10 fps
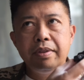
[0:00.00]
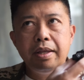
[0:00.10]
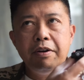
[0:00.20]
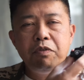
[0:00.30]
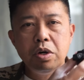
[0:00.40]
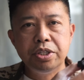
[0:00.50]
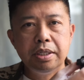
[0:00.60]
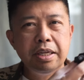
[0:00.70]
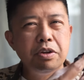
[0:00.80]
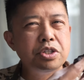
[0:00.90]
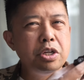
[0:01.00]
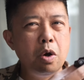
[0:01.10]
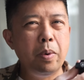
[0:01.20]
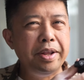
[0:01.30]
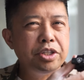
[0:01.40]
unfortunately there's no
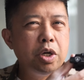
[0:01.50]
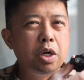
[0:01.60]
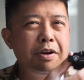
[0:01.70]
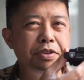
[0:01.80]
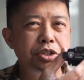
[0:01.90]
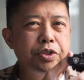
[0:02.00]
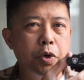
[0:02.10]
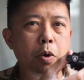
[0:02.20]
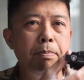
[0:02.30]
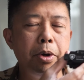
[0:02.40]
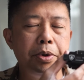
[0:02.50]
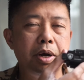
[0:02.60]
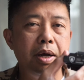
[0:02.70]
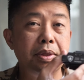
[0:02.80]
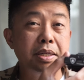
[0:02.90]
way to turn off the strobe mode
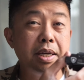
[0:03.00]
on this.